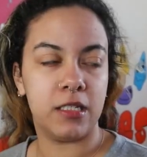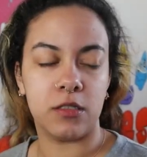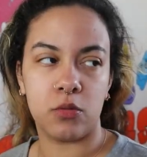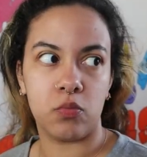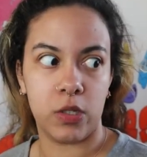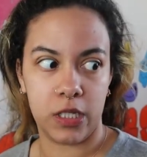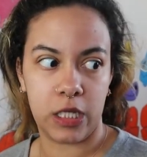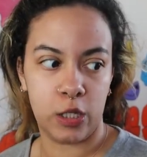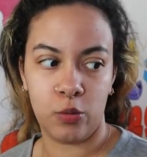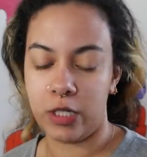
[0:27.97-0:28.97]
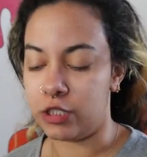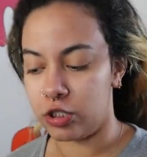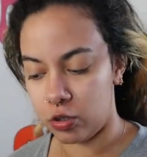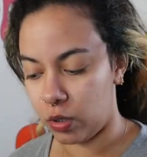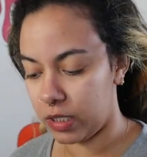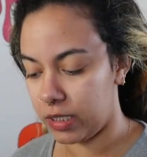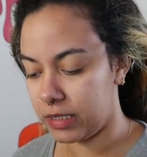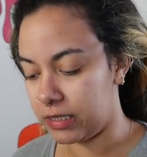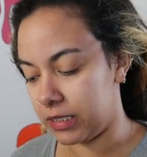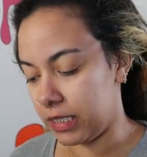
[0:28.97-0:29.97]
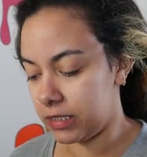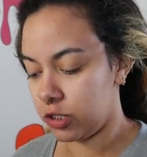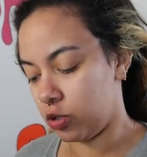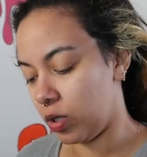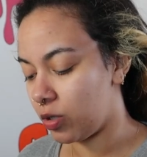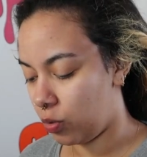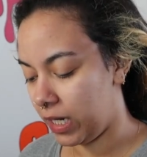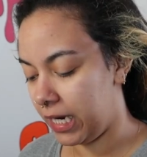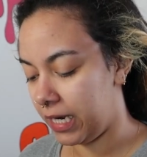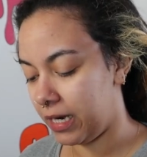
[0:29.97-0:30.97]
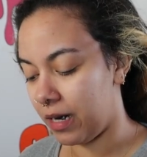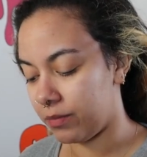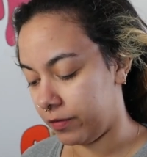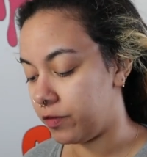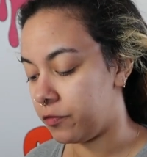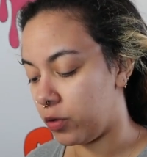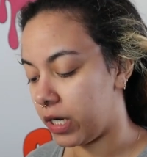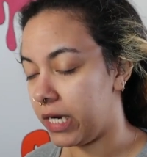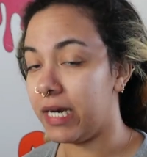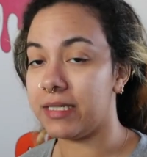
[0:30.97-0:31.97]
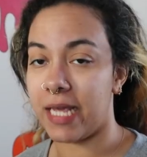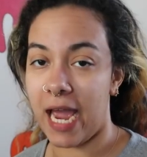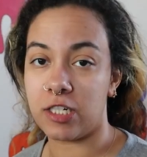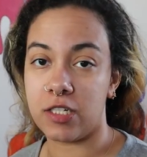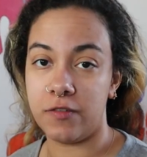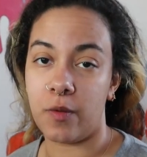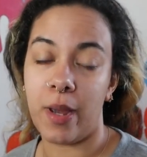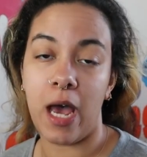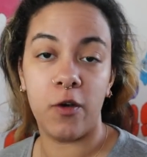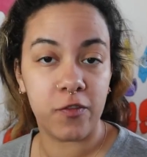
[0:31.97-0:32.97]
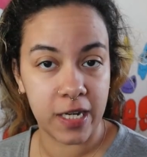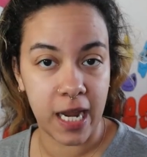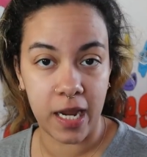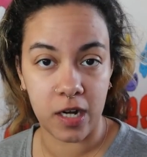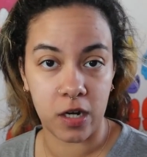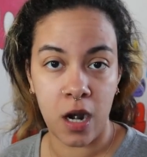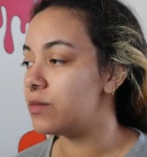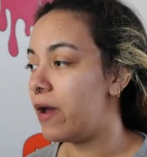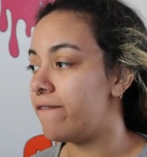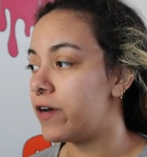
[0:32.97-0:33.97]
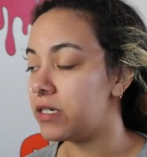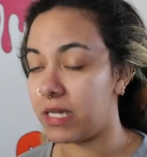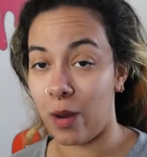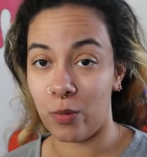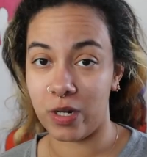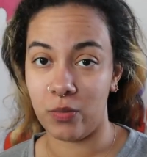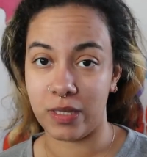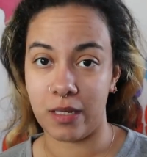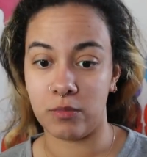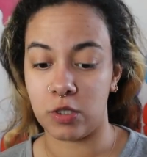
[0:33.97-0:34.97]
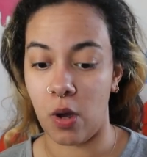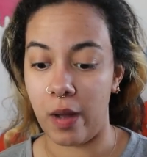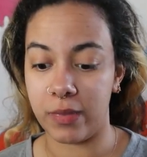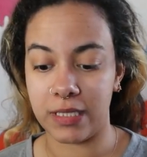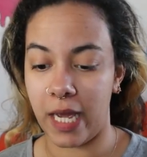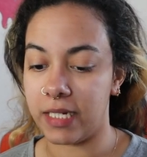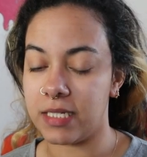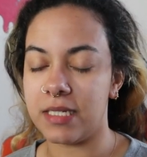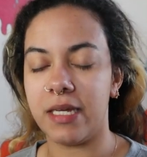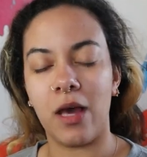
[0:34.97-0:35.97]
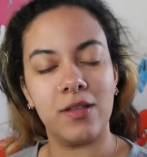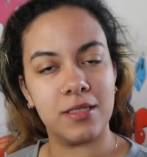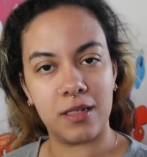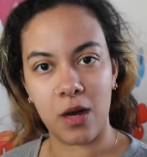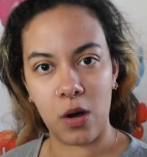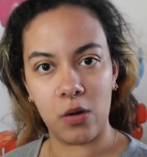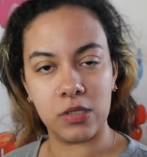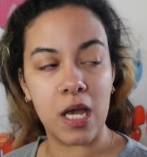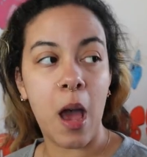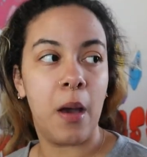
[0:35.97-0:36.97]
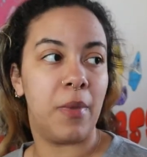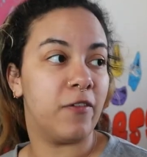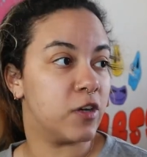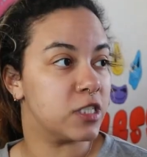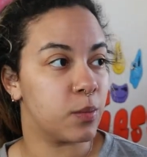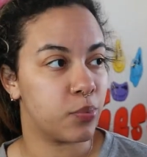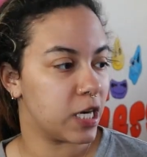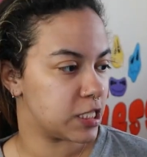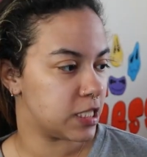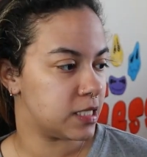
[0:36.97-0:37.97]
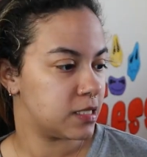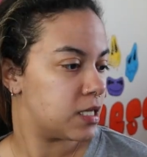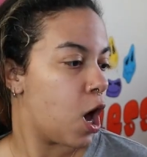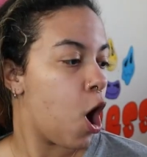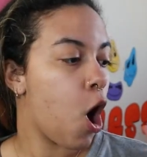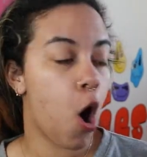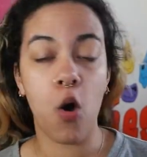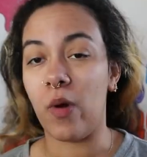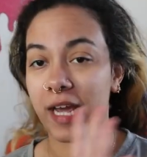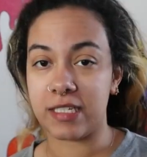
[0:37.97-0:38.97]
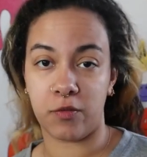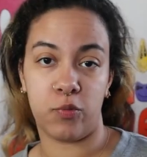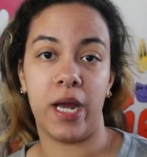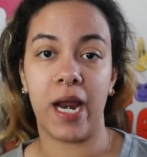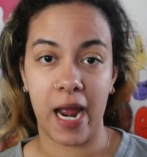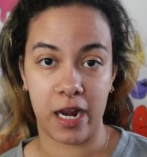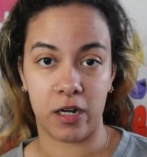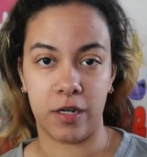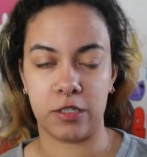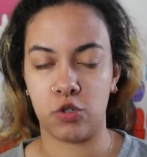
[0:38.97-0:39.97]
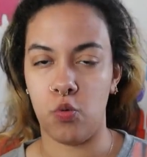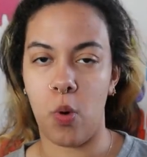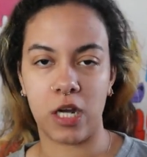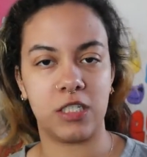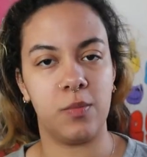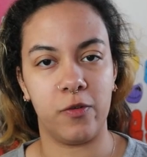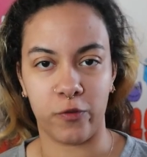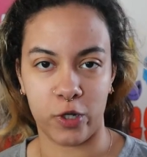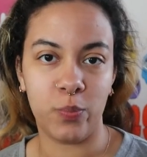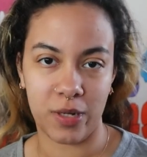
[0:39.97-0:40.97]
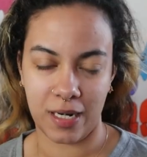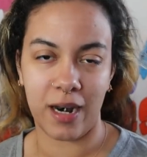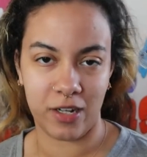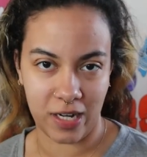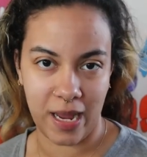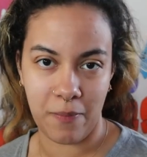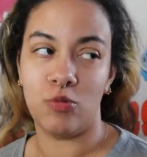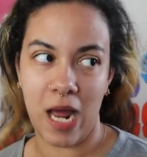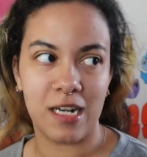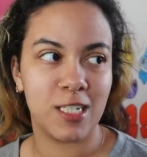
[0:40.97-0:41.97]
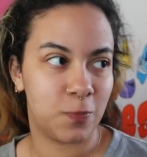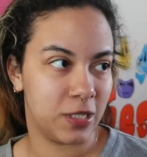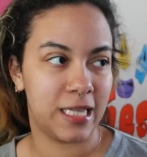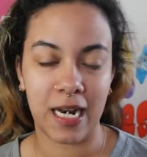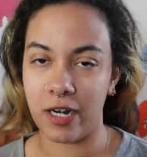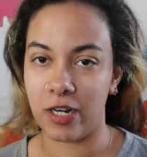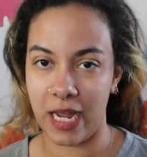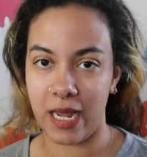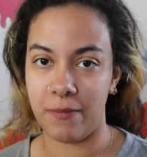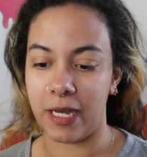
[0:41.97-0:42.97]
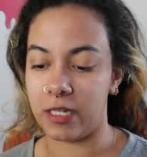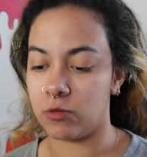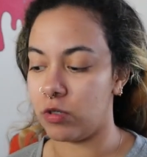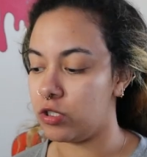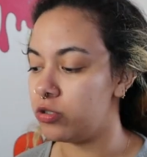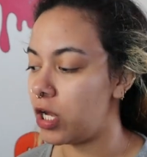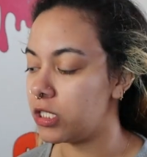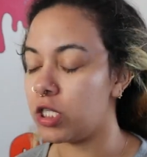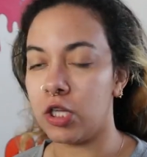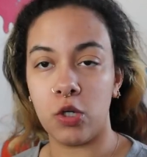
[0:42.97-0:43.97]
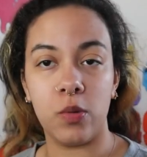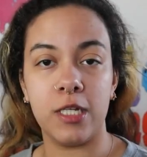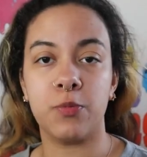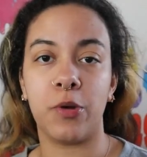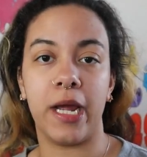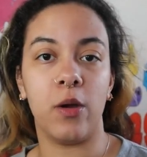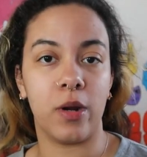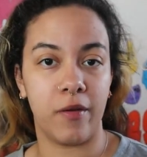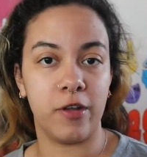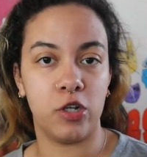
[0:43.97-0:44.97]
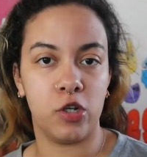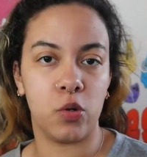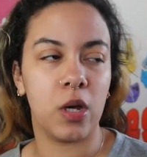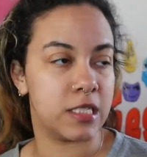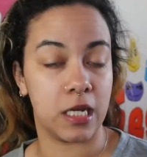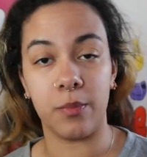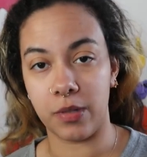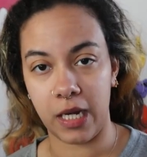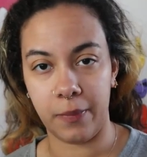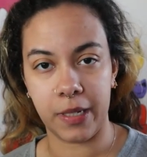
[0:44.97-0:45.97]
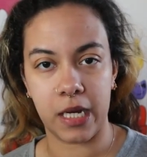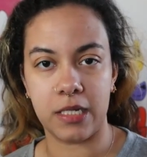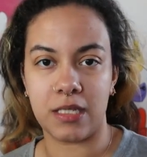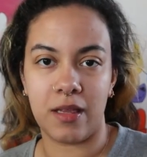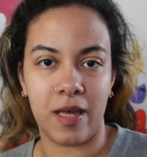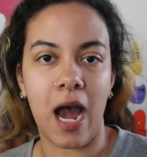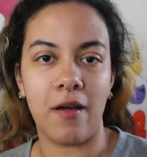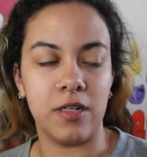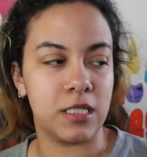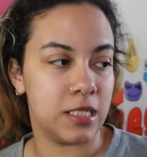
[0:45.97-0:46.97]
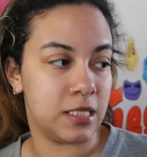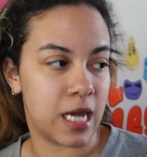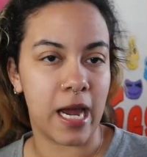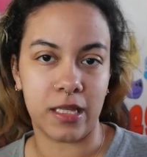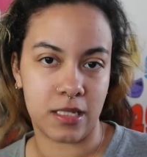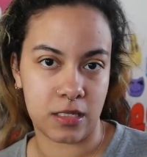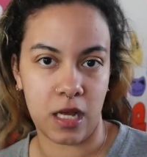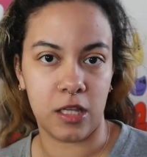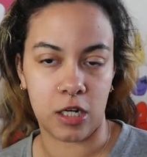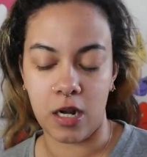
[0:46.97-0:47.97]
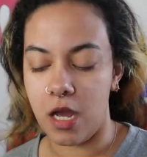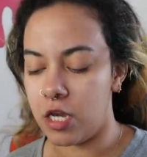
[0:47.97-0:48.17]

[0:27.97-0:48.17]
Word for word: is really cute. It's short. It's it's a short queen and I'm living for it. It is actually from Elfin Hair. This is my first time working with them, so I'm excited to see how this goes. My first impressions always of red hair is to wash it before you put it on your head. Do not just put that on your head because once you start to glue it, spray it, whatever you do, it's gonna bleed because they obviously dye it this color.